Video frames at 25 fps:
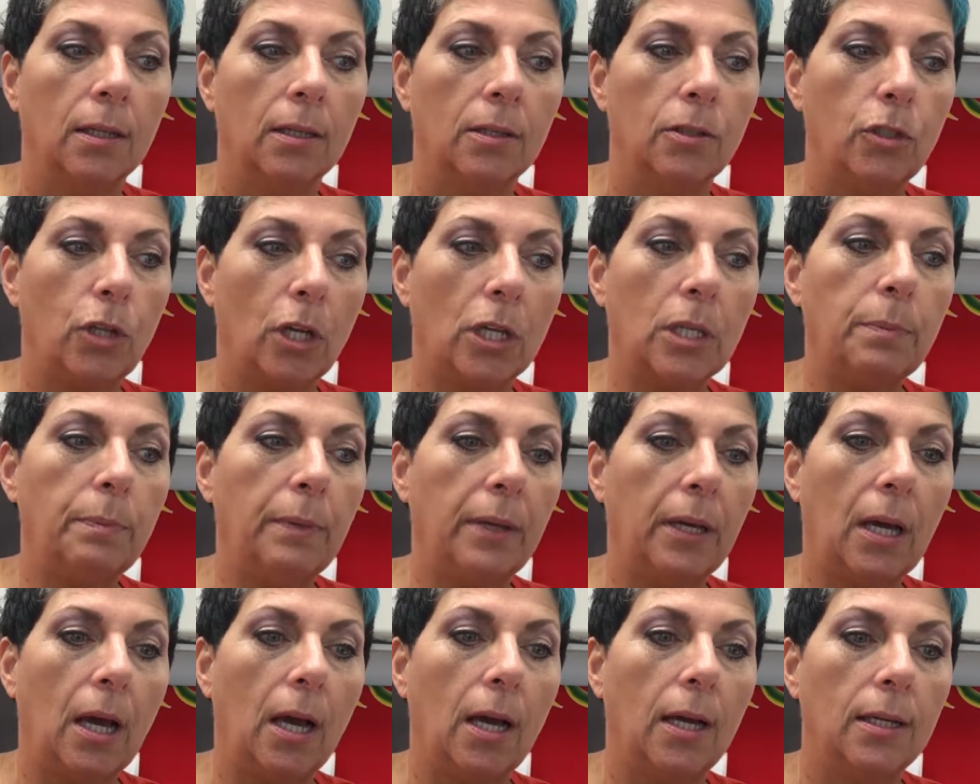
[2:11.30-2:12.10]
just
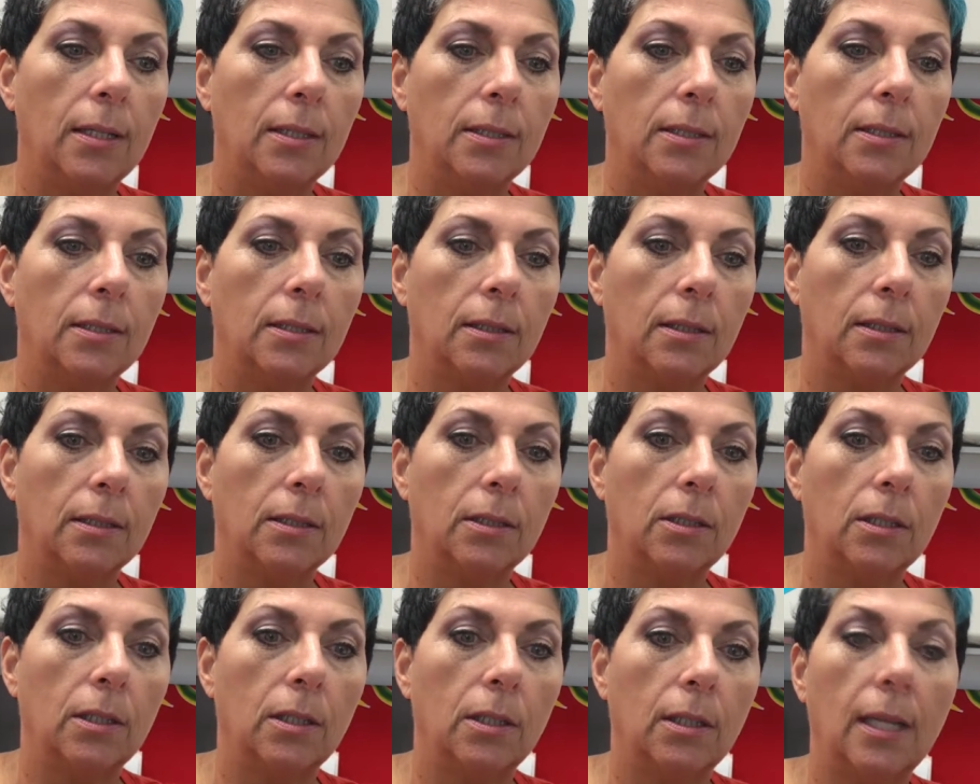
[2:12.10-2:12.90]
because,
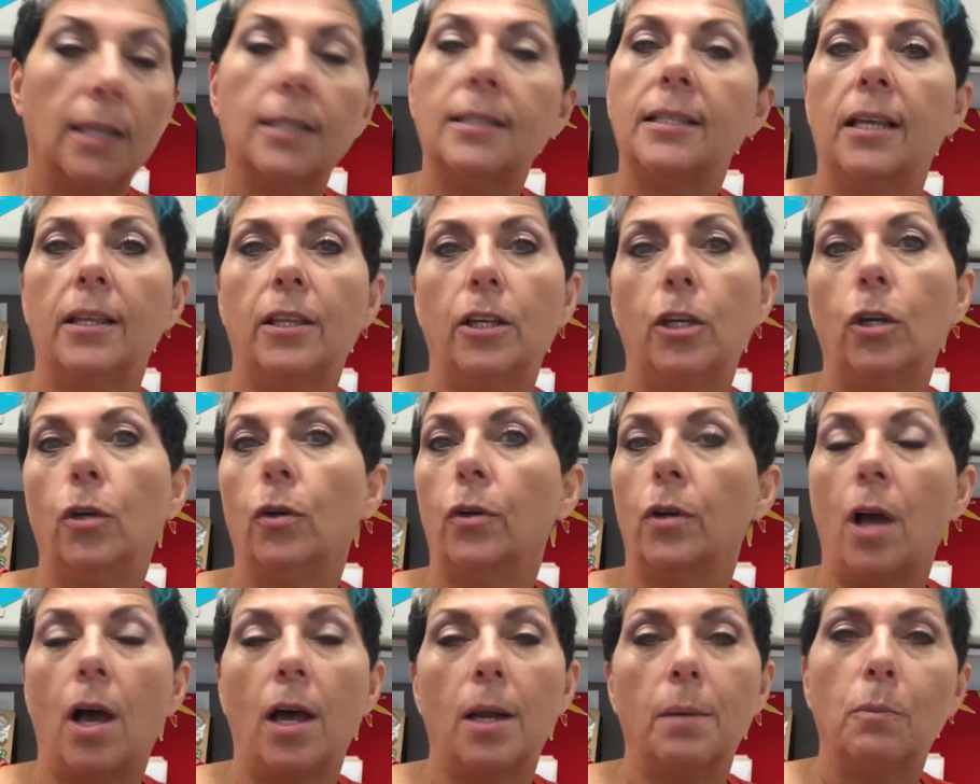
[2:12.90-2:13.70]
let's say that you're
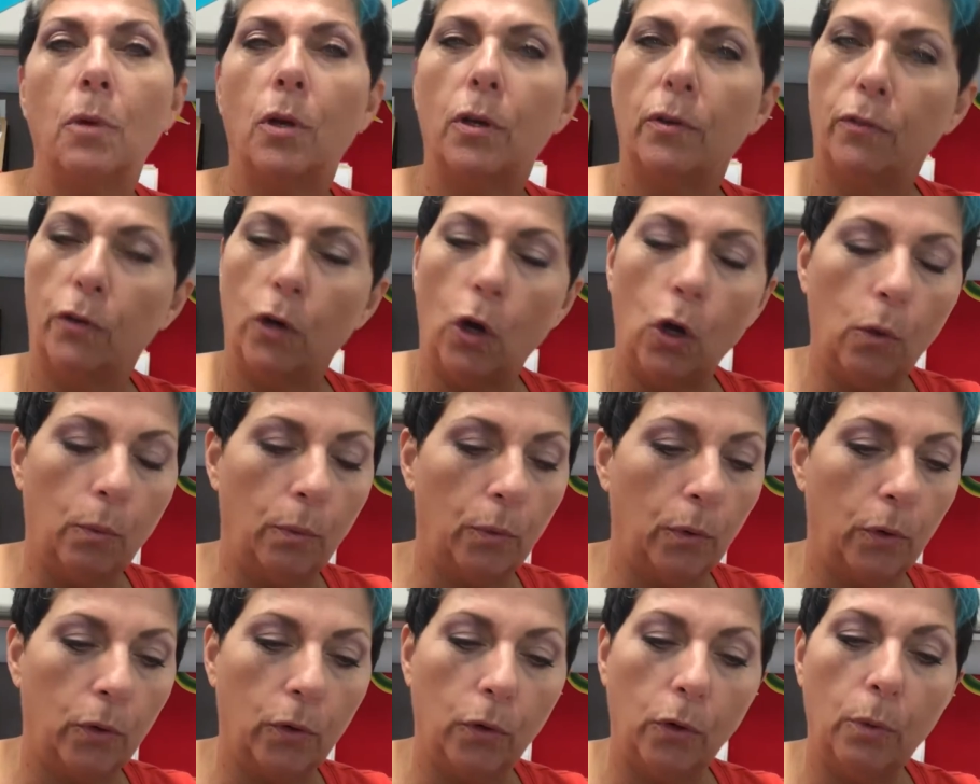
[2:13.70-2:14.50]
an automotive
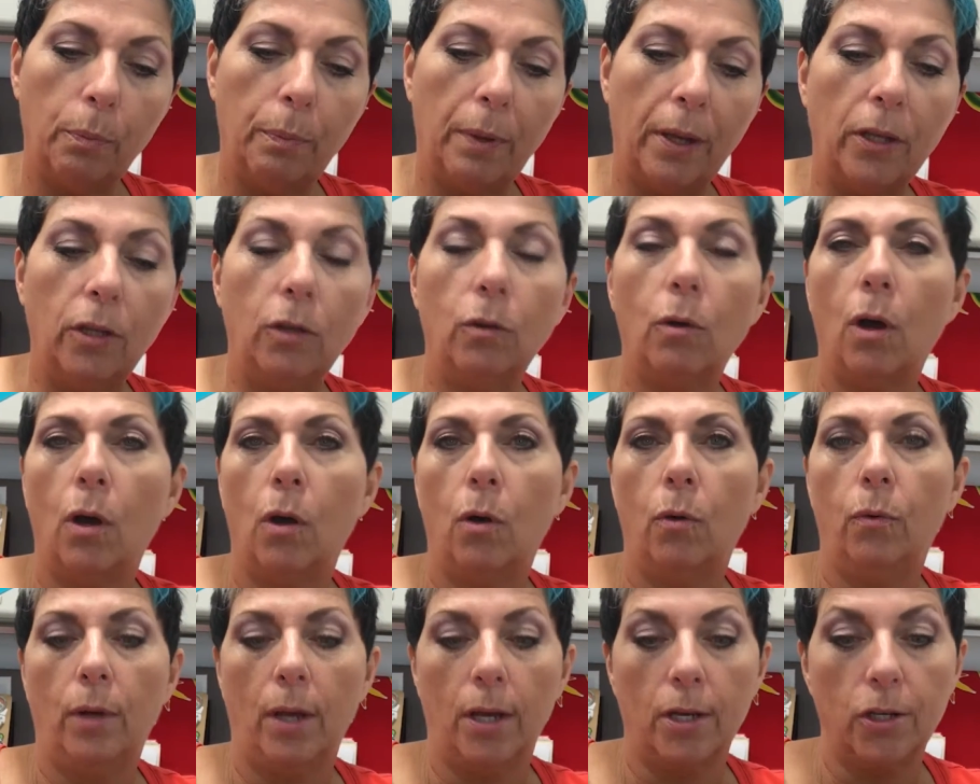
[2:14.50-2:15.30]
group and you
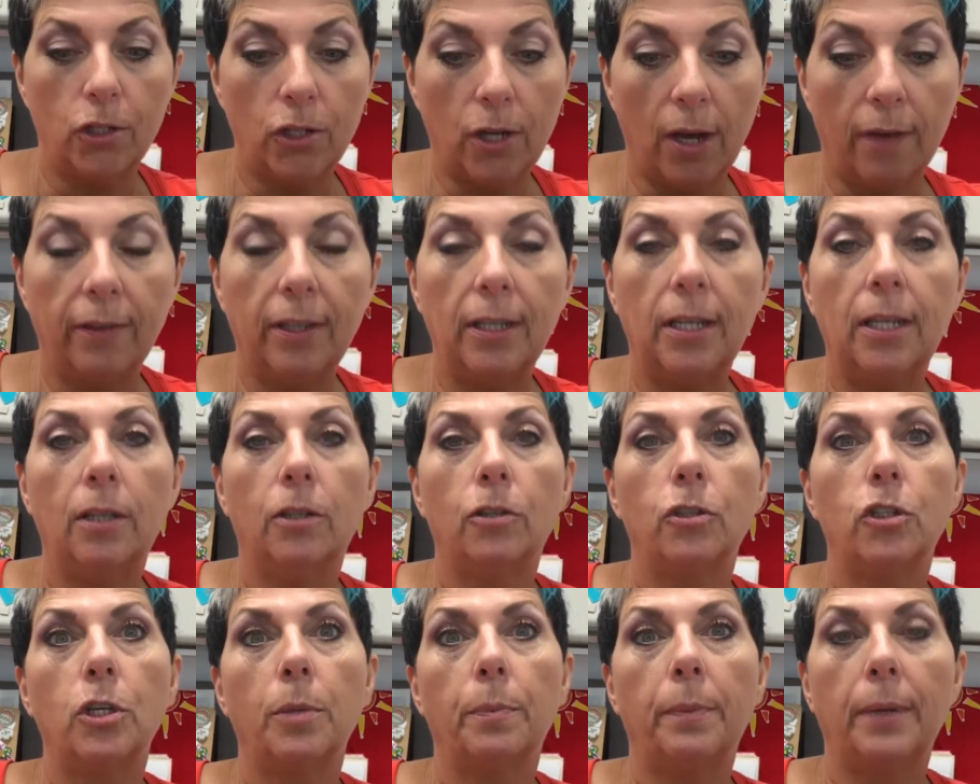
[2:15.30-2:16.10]
own a Chevy
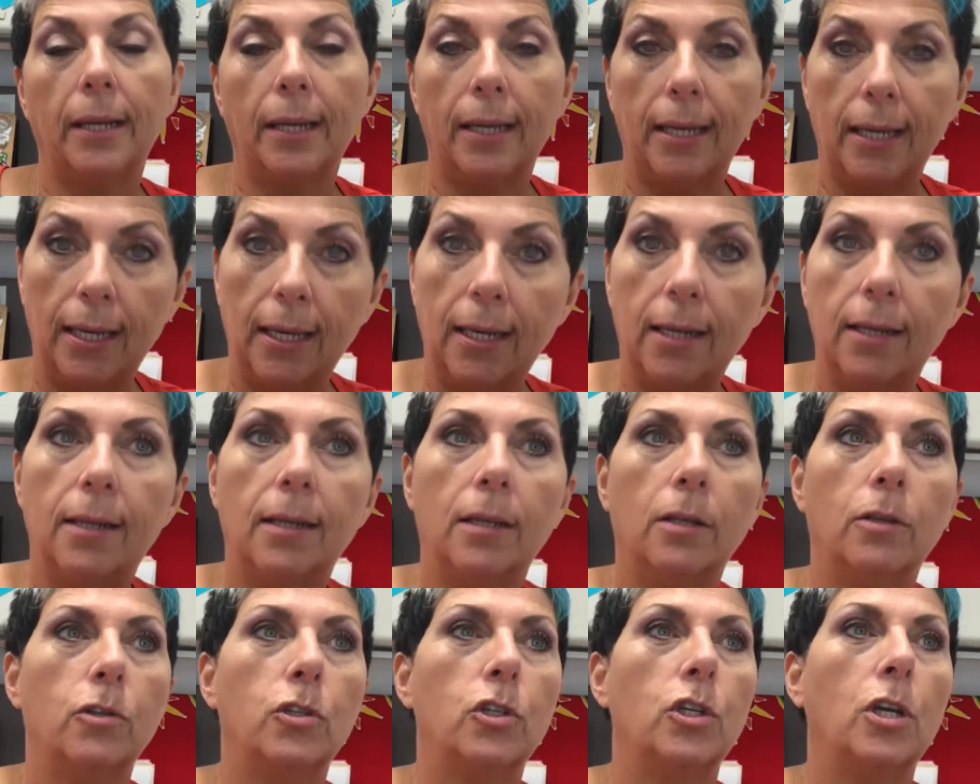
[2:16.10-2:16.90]
dealership and a Kia
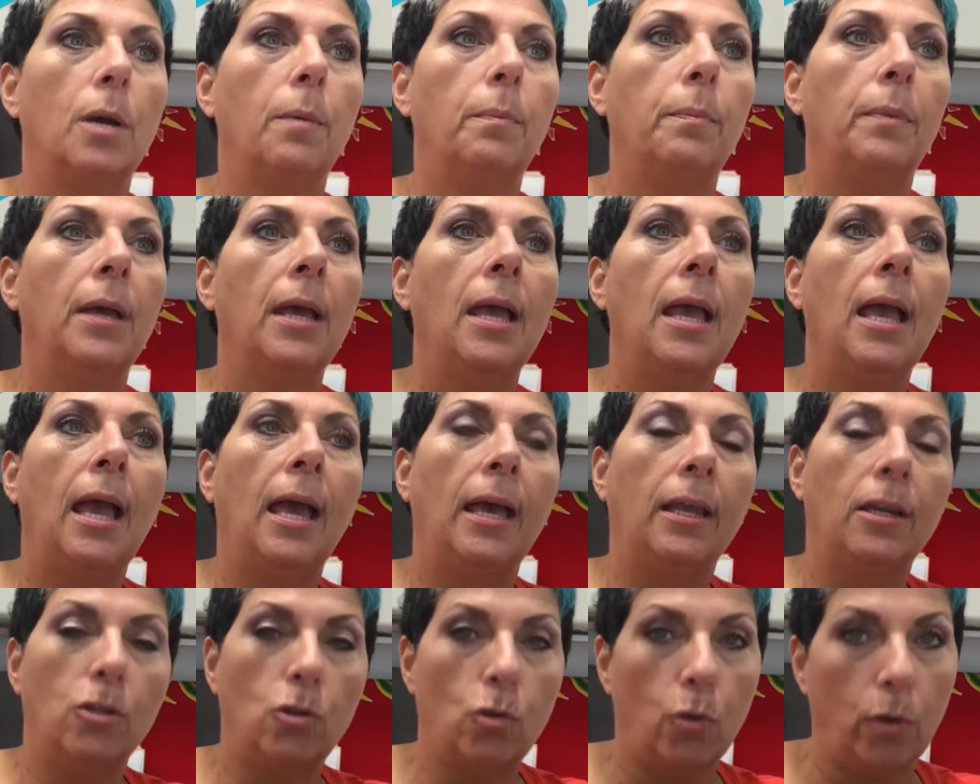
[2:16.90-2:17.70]
dealership
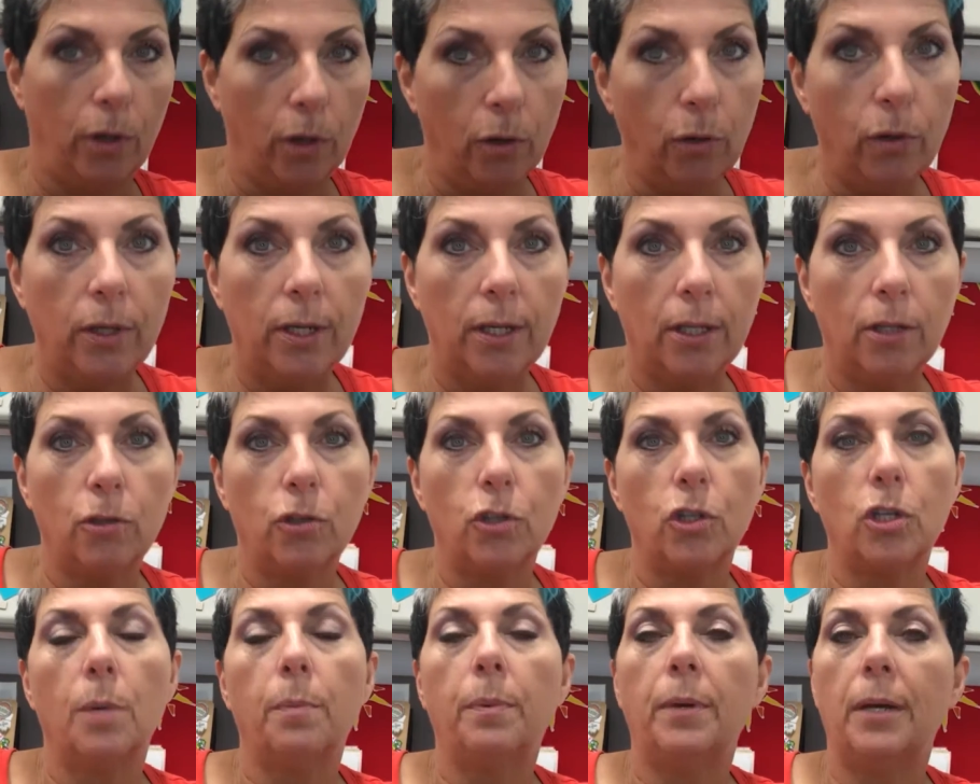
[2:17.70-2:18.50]
and a Toyota
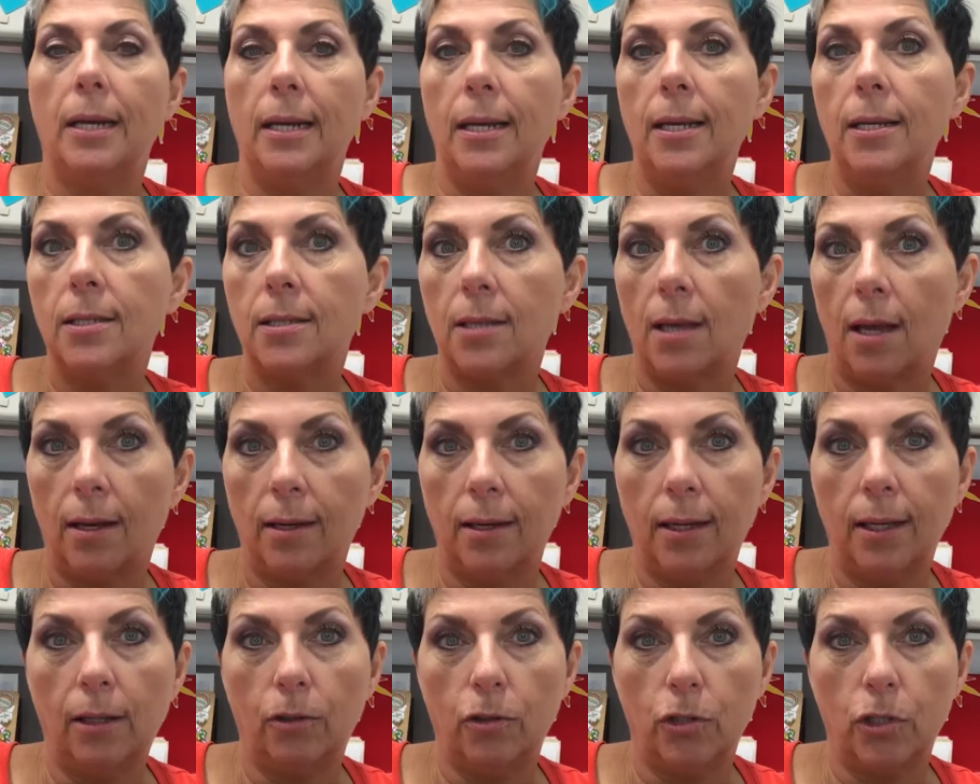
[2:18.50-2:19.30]
dealership and a Nissan
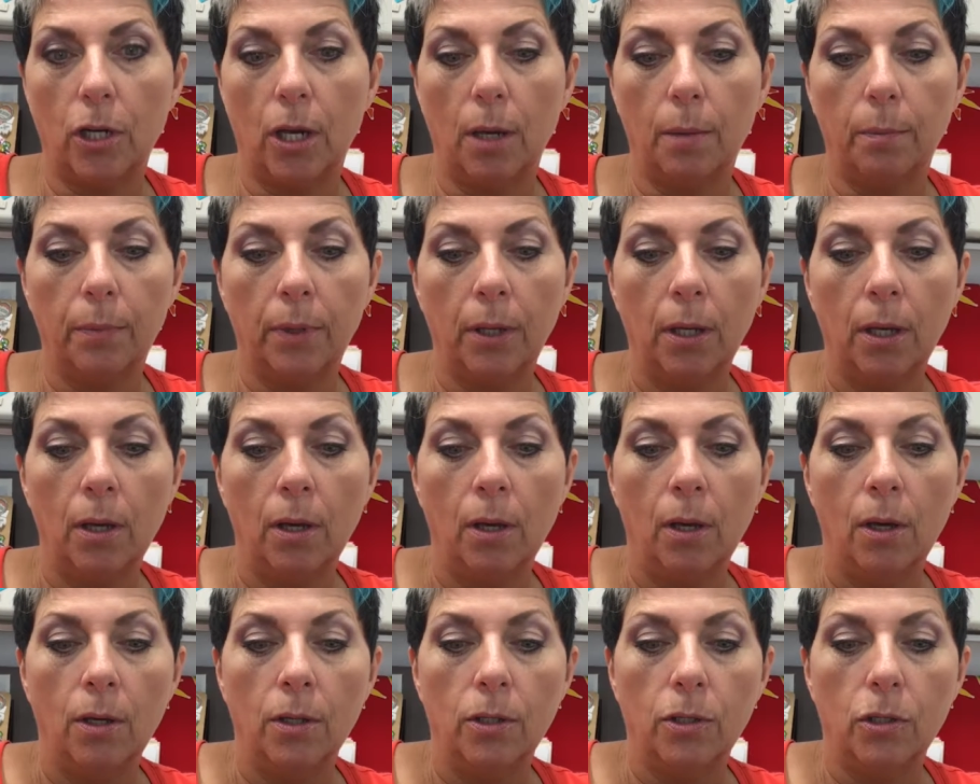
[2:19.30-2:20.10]
dealership,
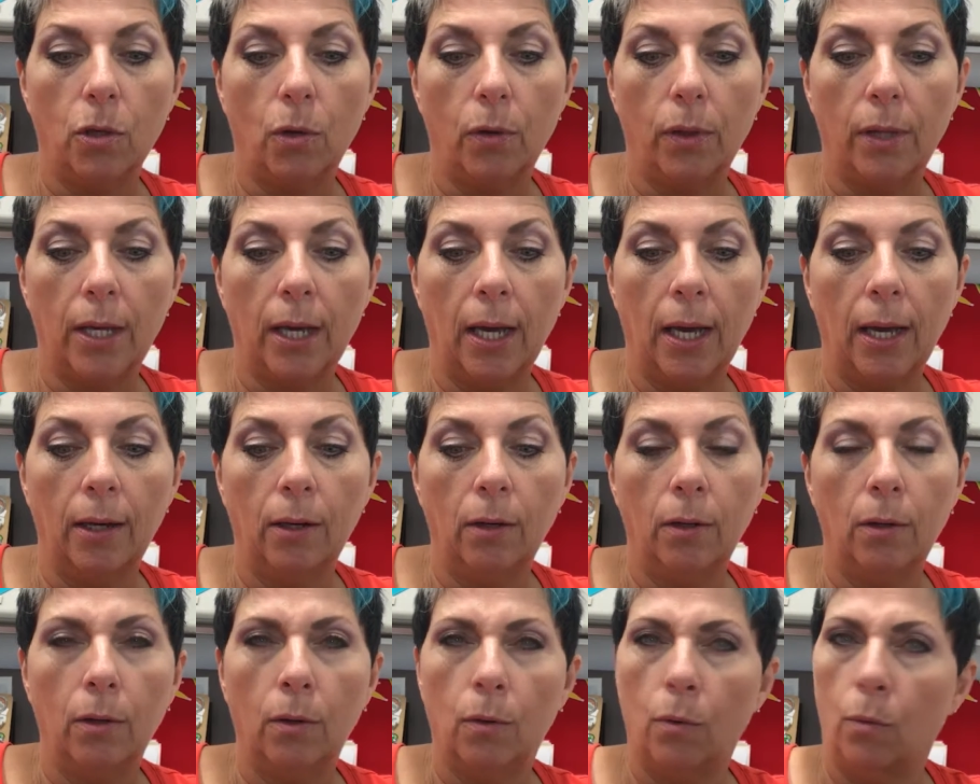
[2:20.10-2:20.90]
so
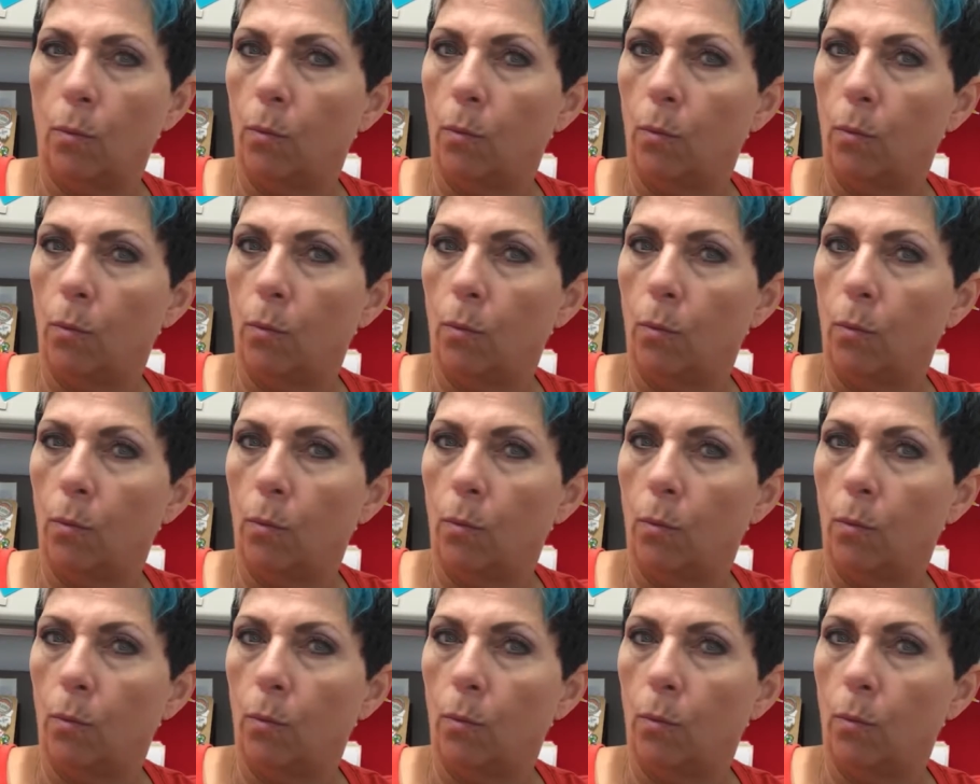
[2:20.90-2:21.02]
then